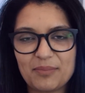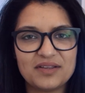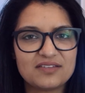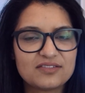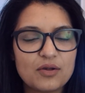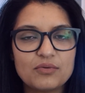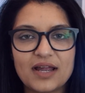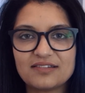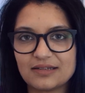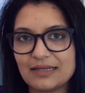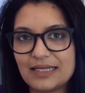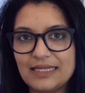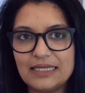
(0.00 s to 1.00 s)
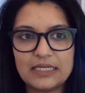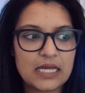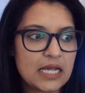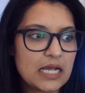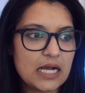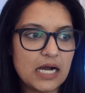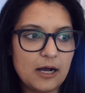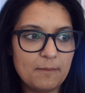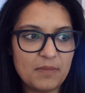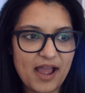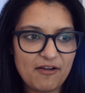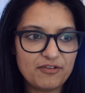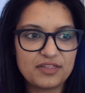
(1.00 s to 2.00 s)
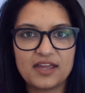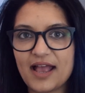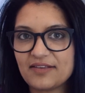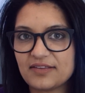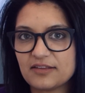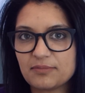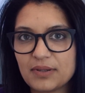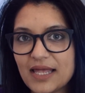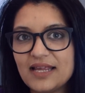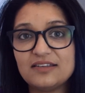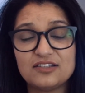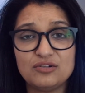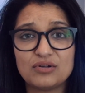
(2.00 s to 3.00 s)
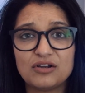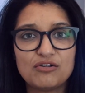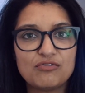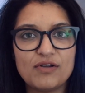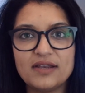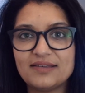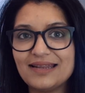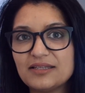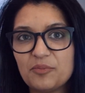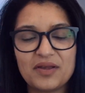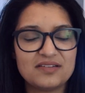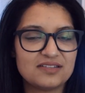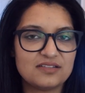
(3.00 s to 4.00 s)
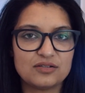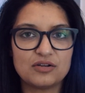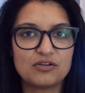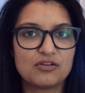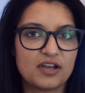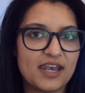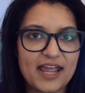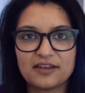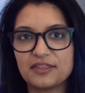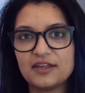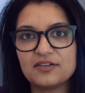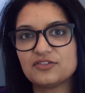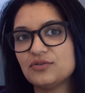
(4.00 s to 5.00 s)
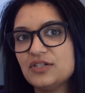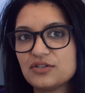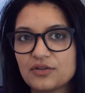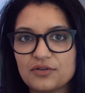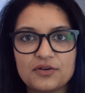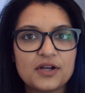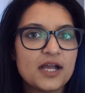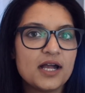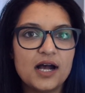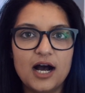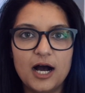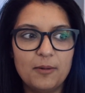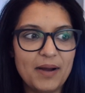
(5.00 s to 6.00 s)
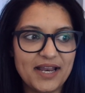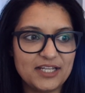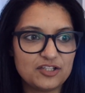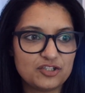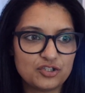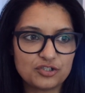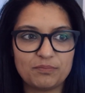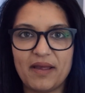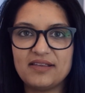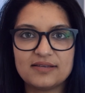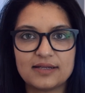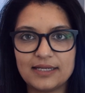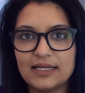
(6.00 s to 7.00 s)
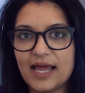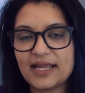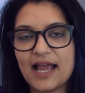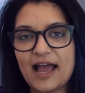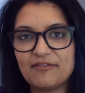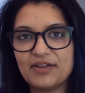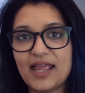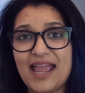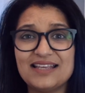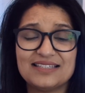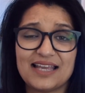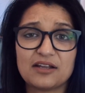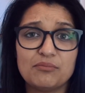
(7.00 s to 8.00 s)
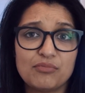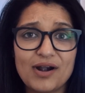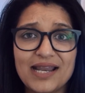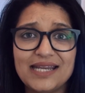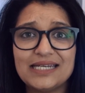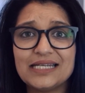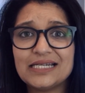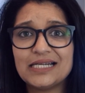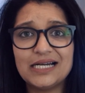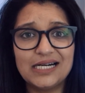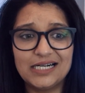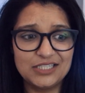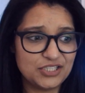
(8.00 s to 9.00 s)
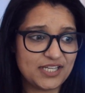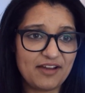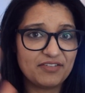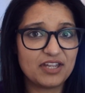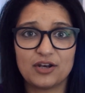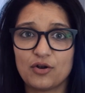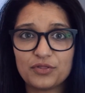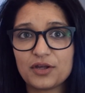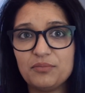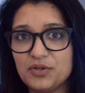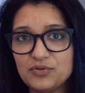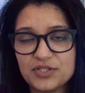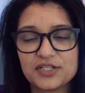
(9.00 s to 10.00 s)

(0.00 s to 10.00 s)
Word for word: It's so nice and clean. Everything has its place. You can create databases, you can connect things to each other, and it's just basically like having a second brain, just having it on the computer.